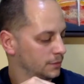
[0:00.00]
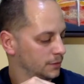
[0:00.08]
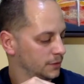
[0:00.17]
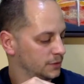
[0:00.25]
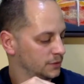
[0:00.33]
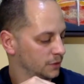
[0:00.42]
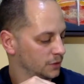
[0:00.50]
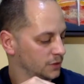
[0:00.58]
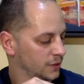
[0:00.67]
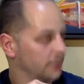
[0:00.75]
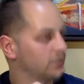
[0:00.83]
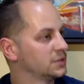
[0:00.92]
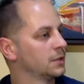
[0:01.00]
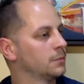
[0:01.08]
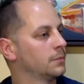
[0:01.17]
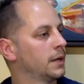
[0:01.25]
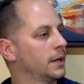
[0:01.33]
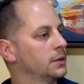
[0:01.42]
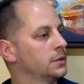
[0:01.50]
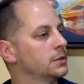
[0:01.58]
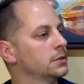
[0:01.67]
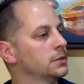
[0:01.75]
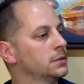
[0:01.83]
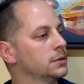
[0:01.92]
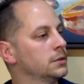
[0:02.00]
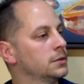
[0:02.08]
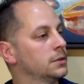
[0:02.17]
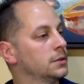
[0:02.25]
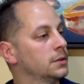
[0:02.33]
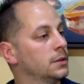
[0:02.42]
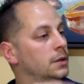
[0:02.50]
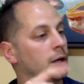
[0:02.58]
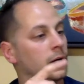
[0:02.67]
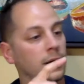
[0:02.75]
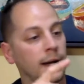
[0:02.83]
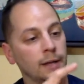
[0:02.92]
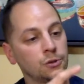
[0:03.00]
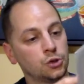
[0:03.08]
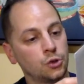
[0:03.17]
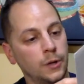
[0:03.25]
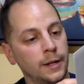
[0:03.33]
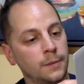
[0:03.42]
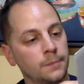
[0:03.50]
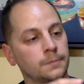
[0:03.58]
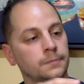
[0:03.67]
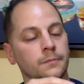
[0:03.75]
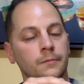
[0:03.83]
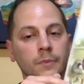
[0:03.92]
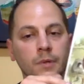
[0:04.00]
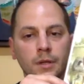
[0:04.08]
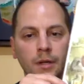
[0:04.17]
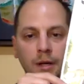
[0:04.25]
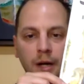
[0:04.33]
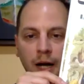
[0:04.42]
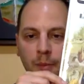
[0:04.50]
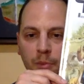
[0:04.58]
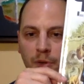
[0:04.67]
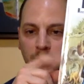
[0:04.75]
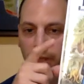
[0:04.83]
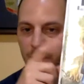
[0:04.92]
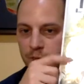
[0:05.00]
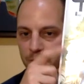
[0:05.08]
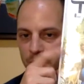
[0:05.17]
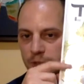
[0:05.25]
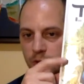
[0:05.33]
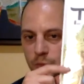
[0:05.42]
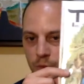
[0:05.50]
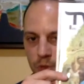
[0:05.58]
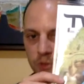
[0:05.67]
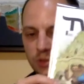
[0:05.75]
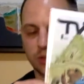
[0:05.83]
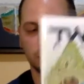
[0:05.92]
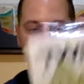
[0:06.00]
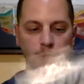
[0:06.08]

This looks like it's done by Kyle Schramm. I believe this was